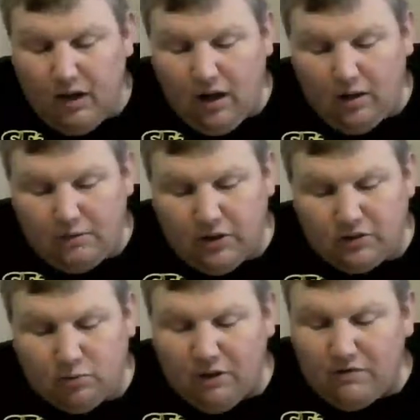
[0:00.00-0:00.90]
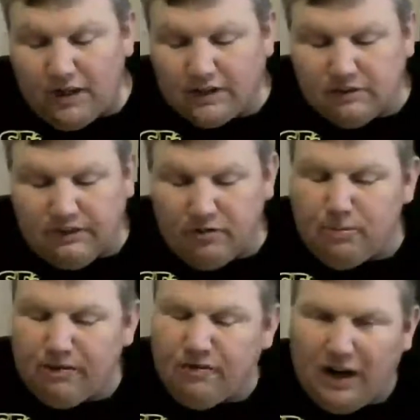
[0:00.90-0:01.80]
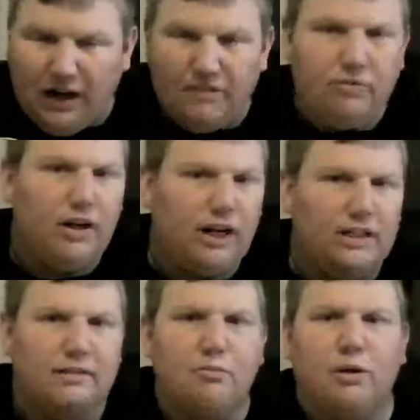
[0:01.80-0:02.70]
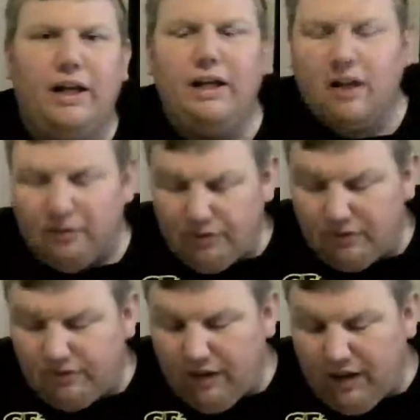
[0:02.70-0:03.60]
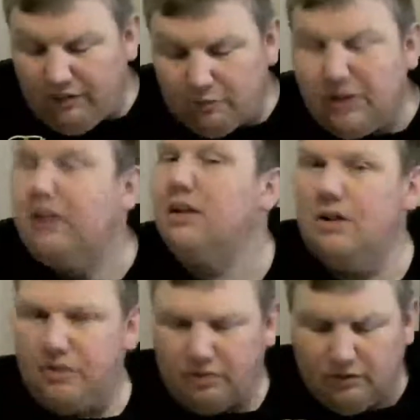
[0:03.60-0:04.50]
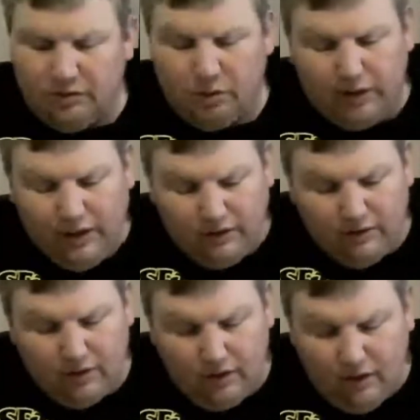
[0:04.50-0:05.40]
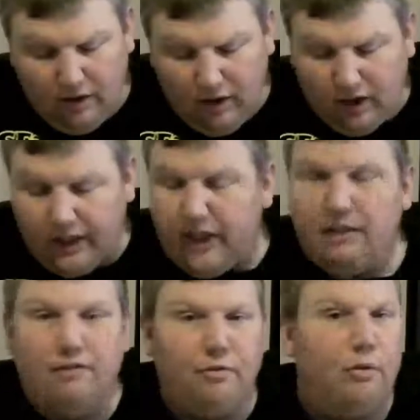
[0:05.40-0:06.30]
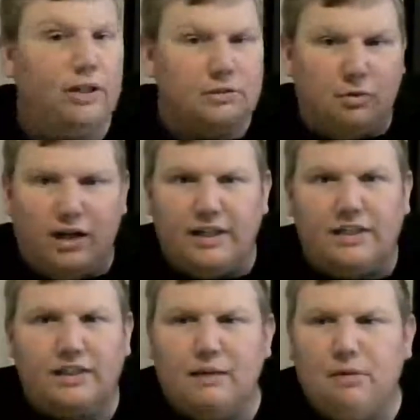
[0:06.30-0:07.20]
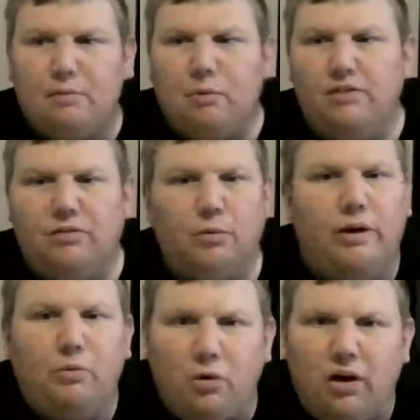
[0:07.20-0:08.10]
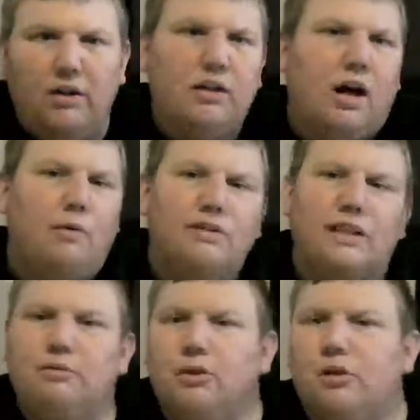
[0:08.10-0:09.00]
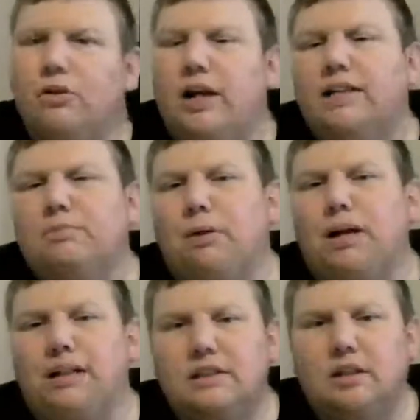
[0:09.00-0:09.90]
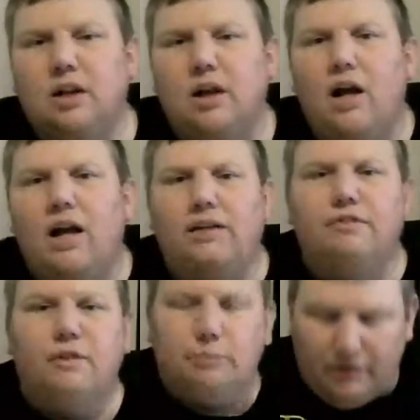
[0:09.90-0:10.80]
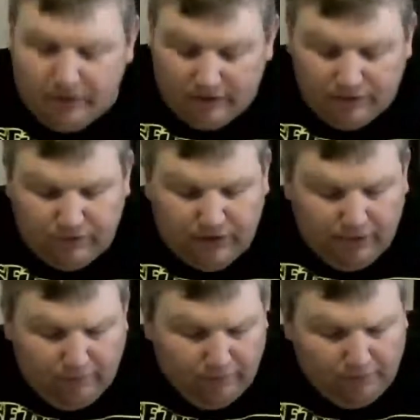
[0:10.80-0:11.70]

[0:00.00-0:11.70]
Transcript: Um, Houston Roughnecks are favored by five. I got them winning, covering the five. I'm taking under on the forty. Again, that forty is what I just came up with for week one. I wasn't able to locate spreads at the filming of this video.